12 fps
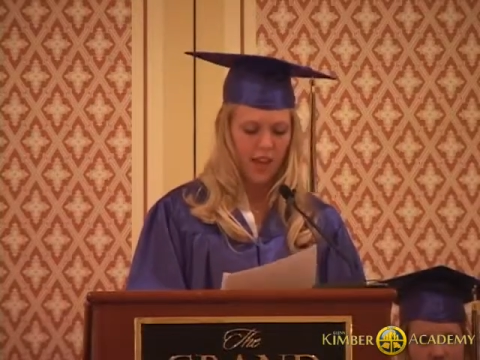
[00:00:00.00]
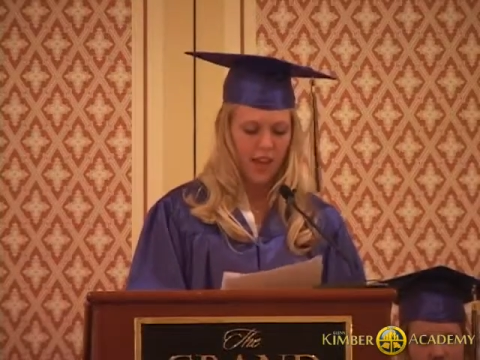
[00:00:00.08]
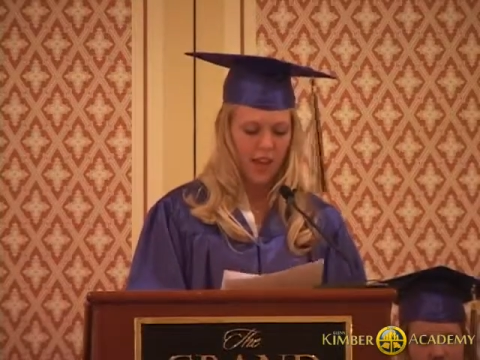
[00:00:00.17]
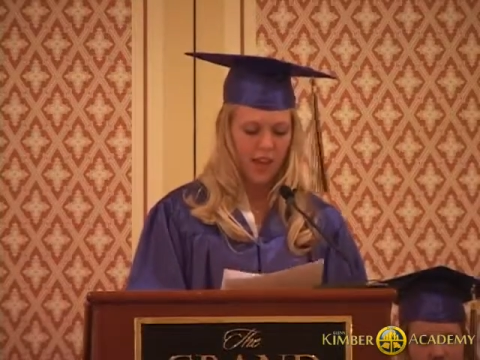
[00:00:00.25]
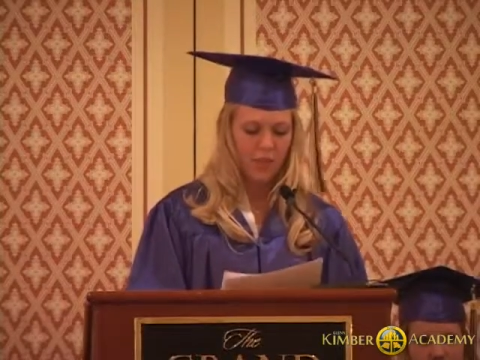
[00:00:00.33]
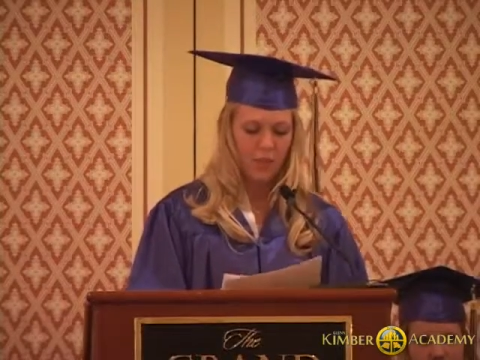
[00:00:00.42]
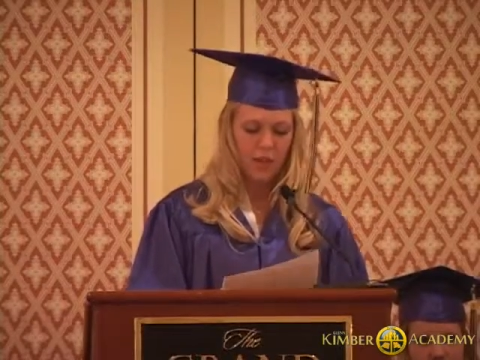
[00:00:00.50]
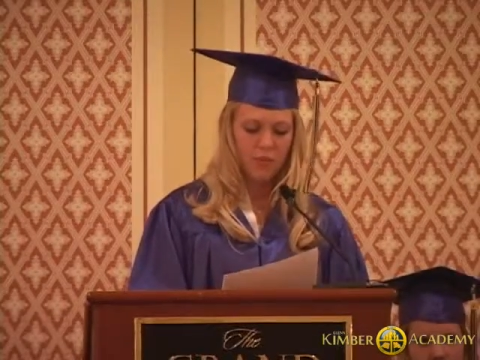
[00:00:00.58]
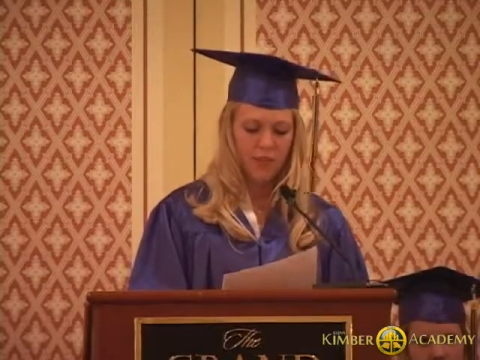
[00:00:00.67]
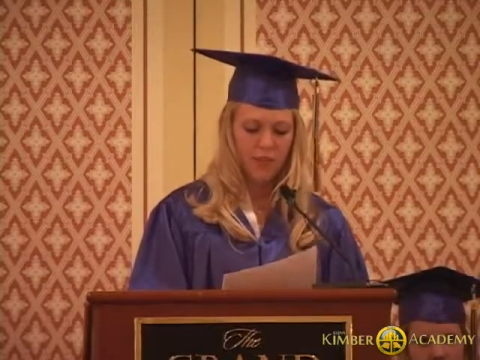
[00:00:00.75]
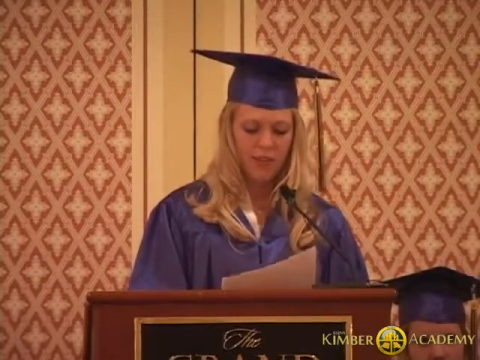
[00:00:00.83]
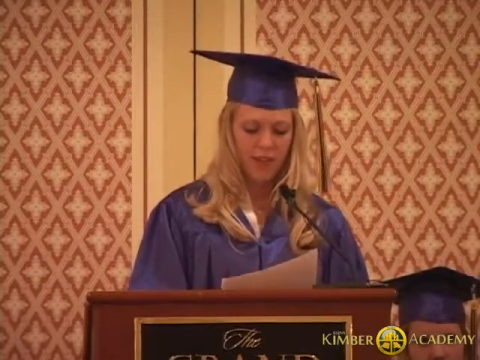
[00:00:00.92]
and the
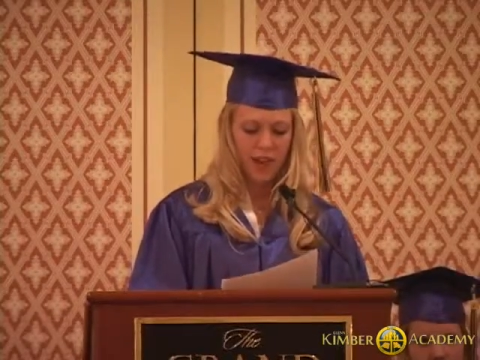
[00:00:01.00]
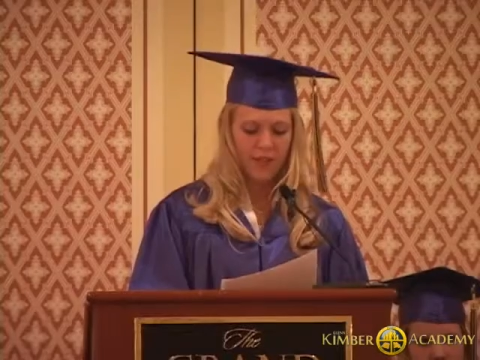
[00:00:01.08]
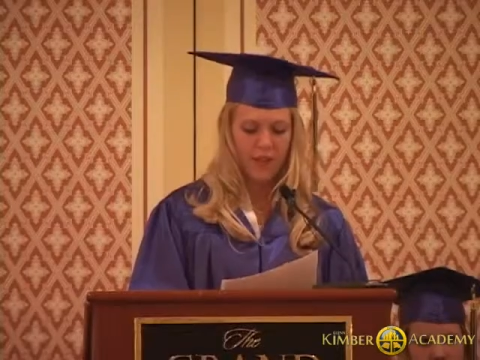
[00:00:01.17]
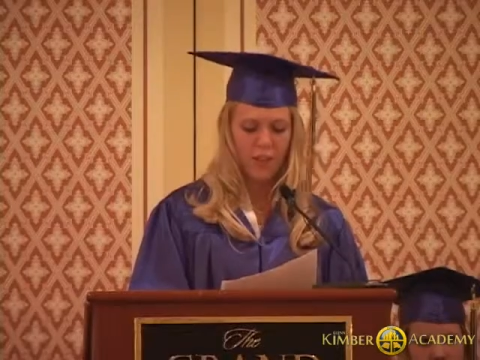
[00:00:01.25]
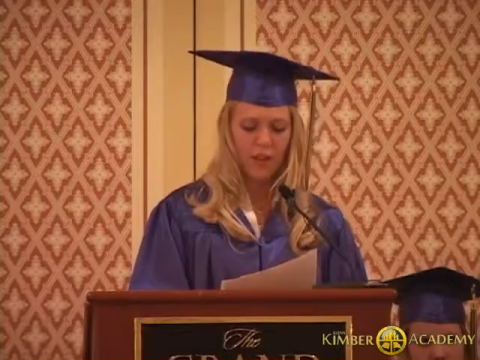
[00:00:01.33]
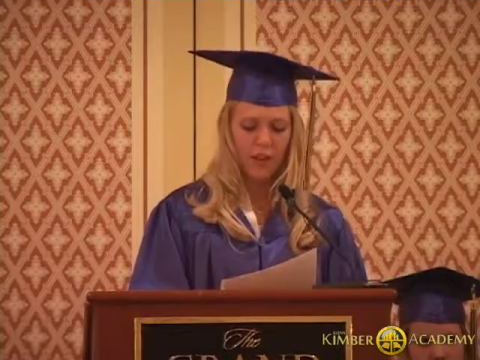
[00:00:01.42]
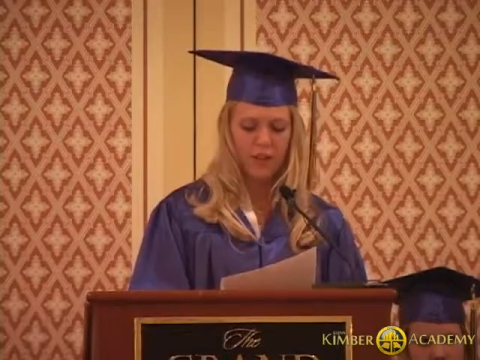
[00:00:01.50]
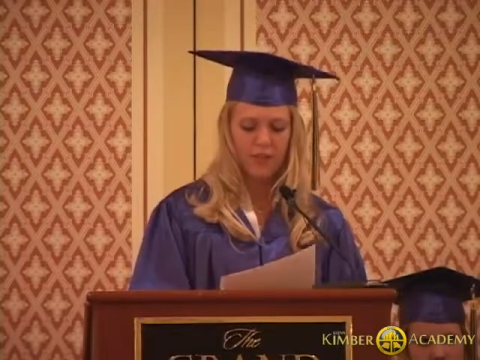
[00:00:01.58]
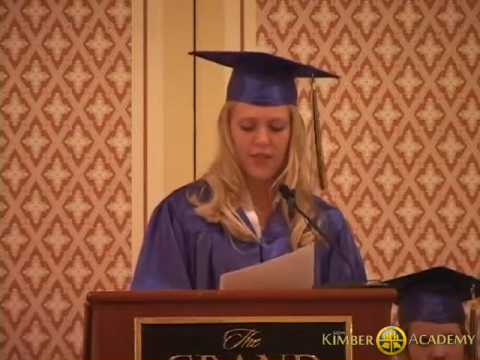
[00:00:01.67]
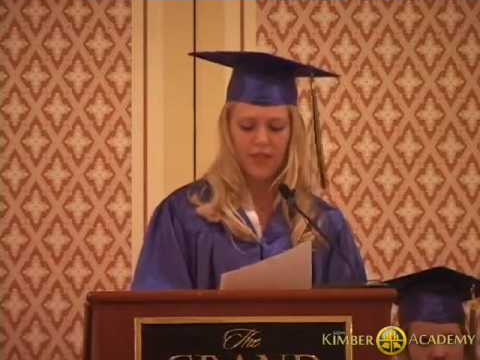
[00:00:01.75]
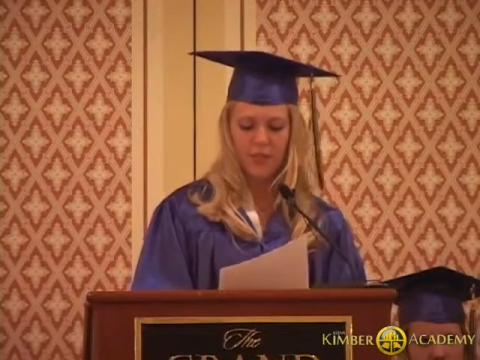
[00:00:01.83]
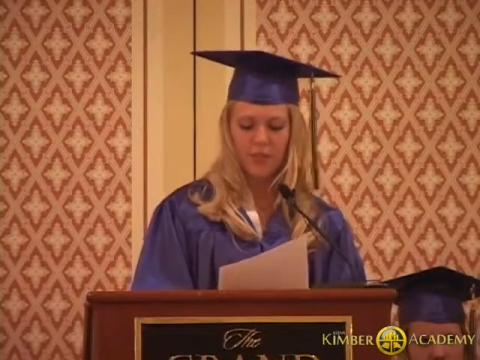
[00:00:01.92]
memories of having water
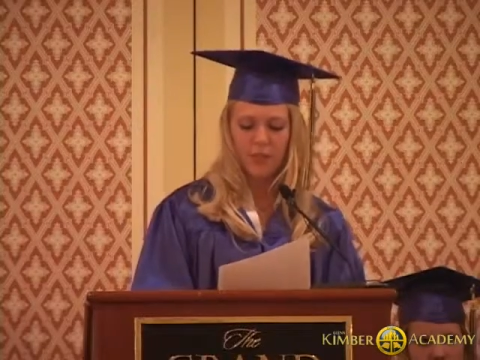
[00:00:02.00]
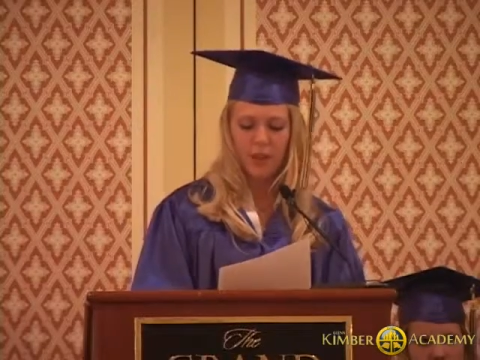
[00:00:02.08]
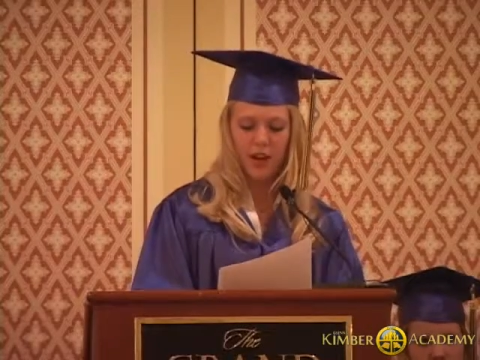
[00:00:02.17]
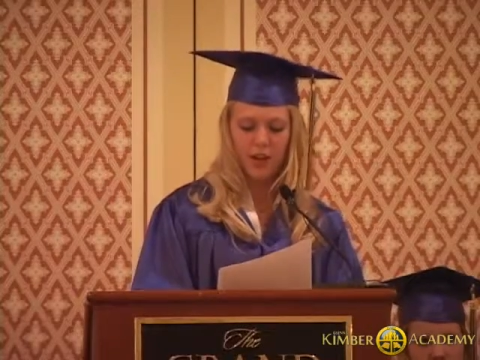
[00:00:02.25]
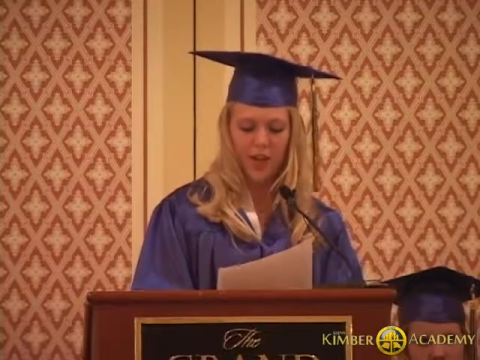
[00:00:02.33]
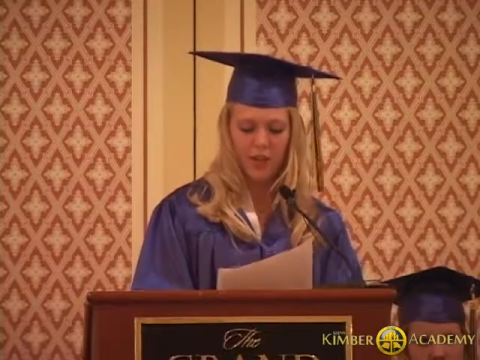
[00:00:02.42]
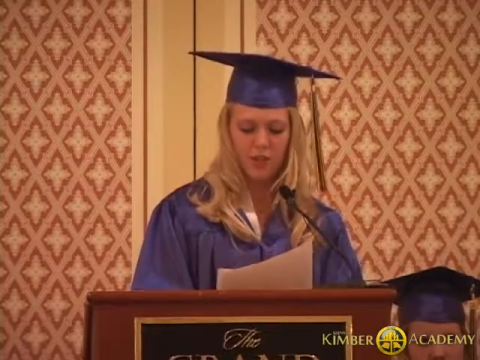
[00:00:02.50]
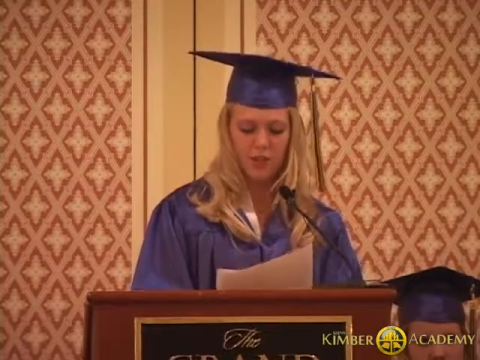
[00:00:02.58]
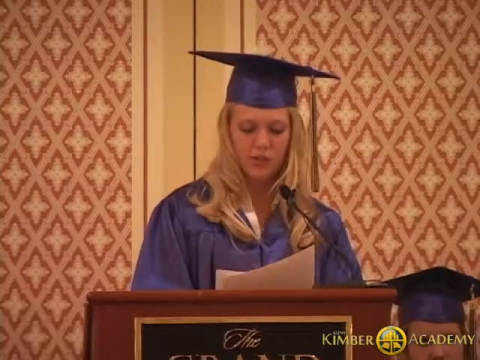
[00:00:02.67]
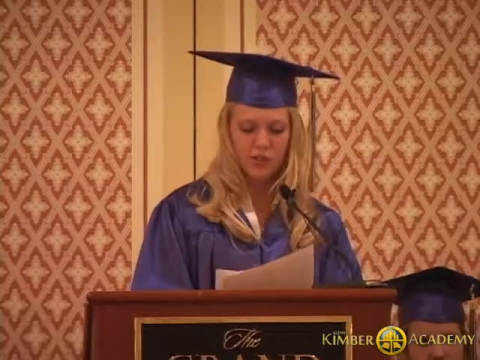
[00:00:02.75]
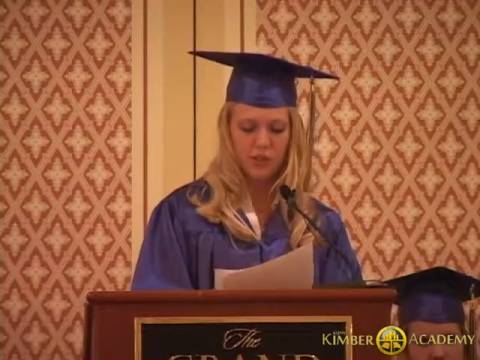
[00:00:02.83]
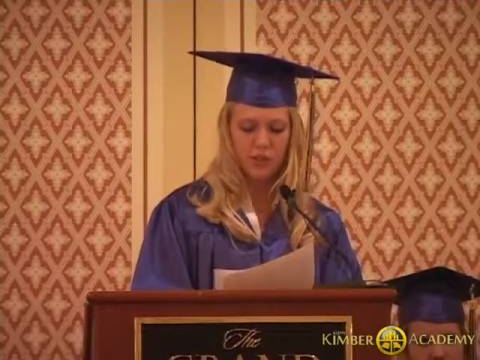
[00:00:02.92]
fights at the park after
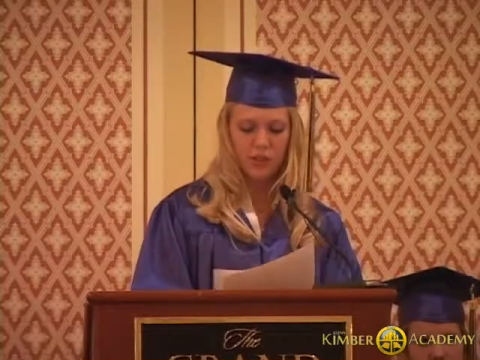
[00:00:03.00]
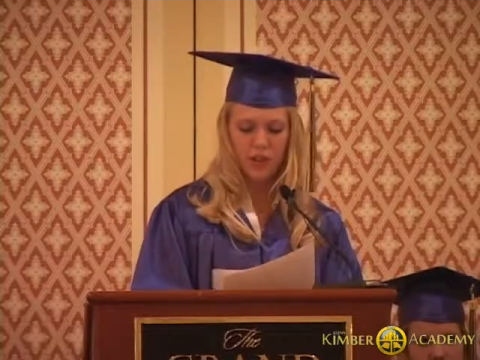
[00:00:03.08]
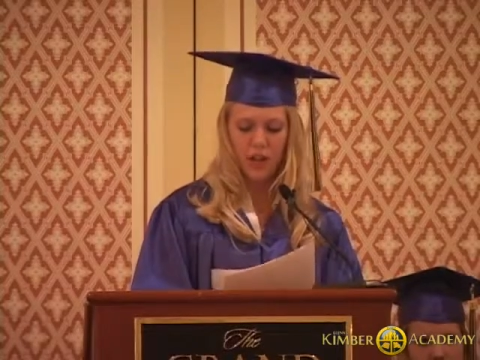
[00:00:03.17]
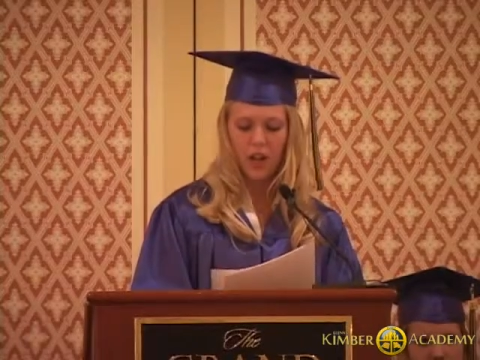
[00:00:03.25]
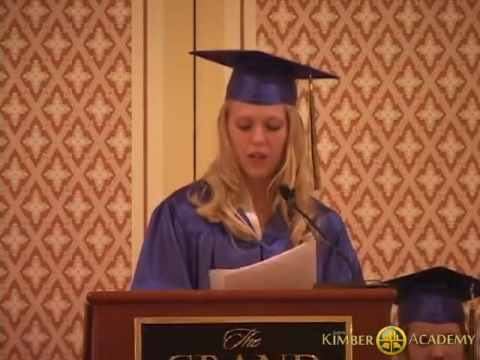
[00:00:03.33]
school,